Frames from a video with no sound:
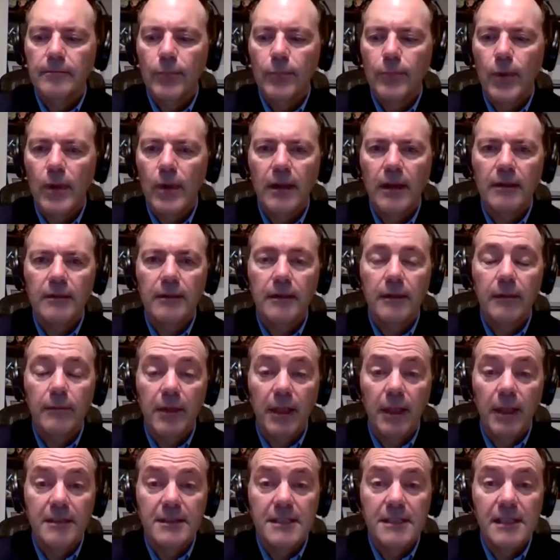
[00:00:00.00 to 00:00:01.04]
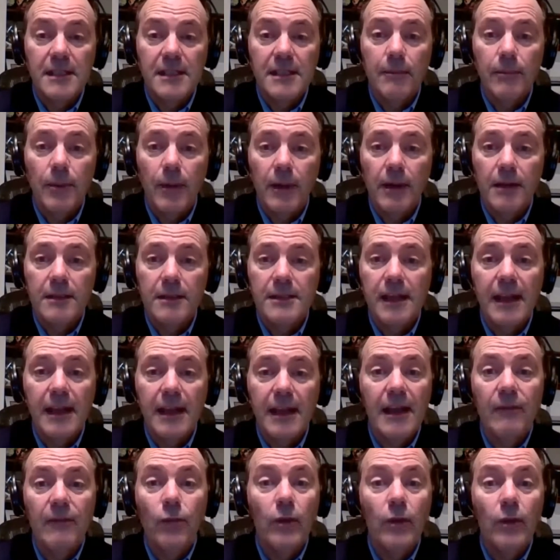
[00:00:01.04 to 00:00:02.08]
product, existing products I
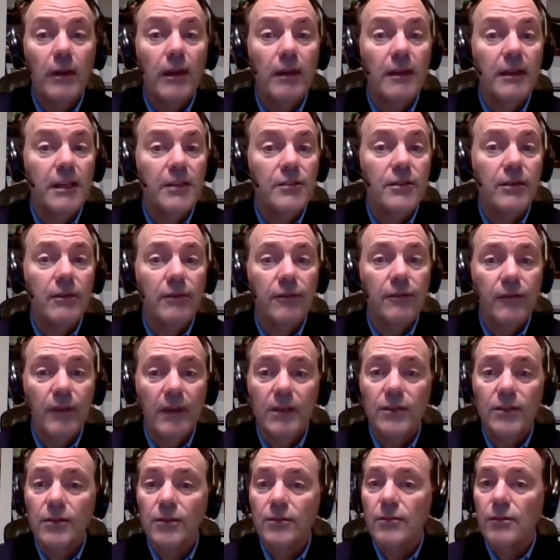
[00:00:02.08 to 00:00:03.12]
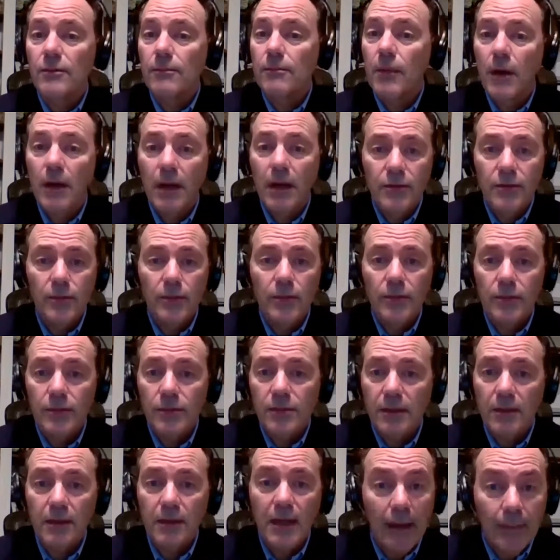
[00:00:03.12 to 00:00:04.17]
have, what additional features or
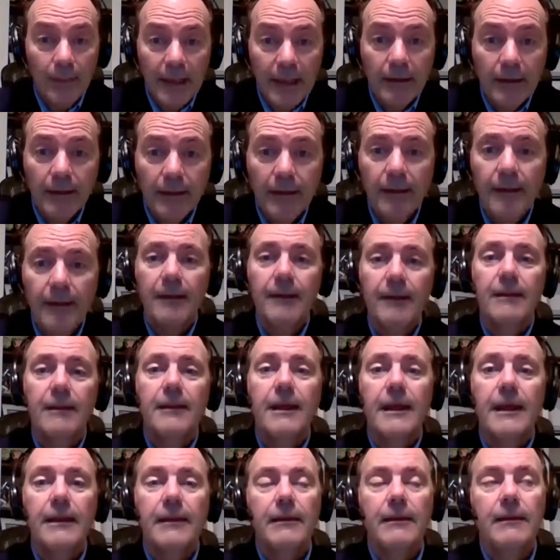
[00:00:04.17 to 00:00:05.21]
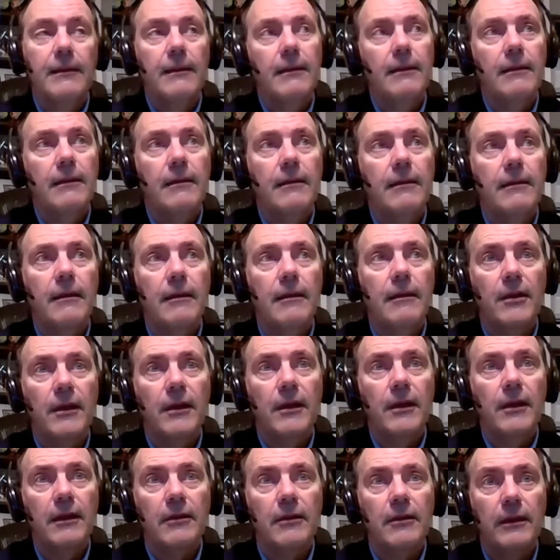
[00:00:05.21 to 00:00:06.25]
modules are coming that I'm
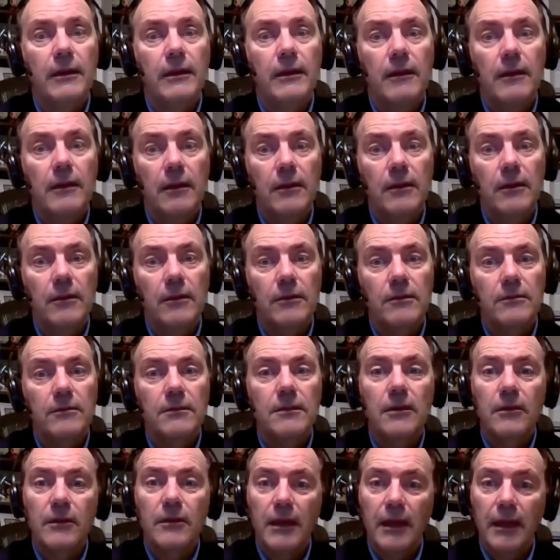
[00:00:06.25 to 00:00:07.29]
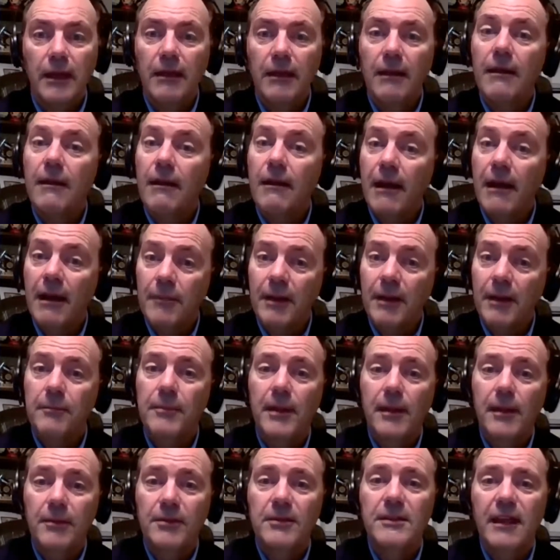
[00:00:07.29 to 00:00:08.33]
kind of going, oh, okay, I might
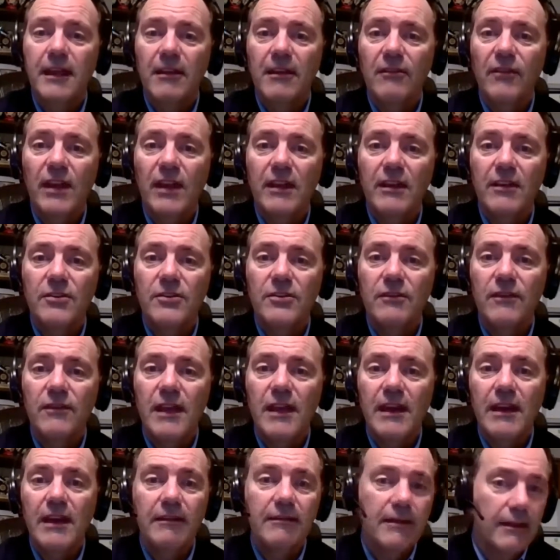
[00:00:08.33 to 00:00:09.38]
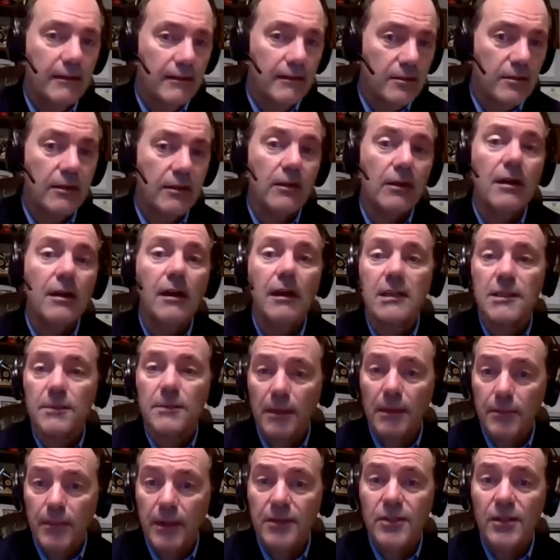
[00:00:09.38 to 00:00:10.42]
be able to take advantage of that. That's going to cost
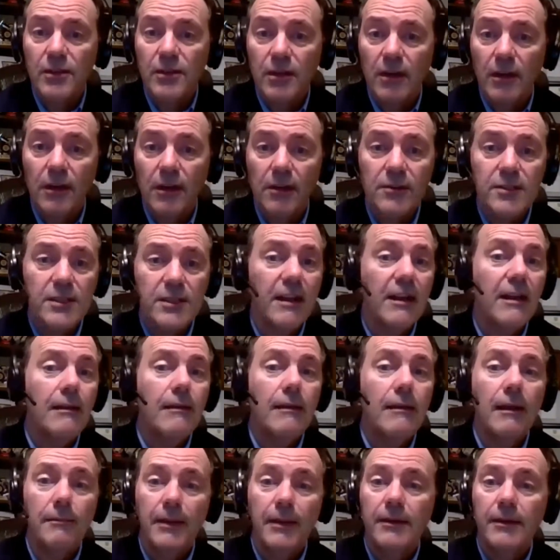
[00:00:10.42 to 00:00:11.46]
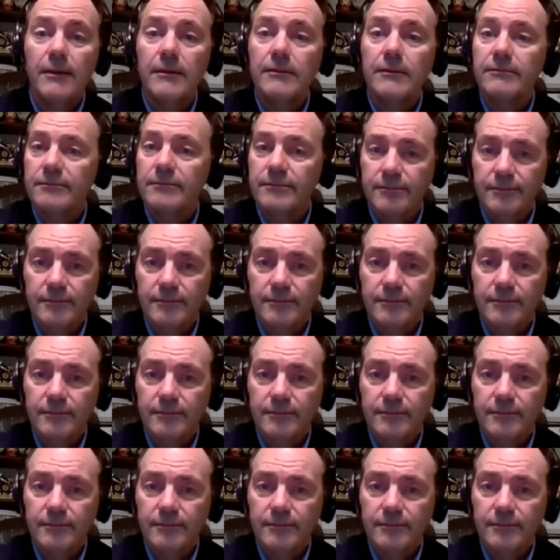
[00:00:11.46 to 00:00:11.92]
me budget dollars. I got, I better,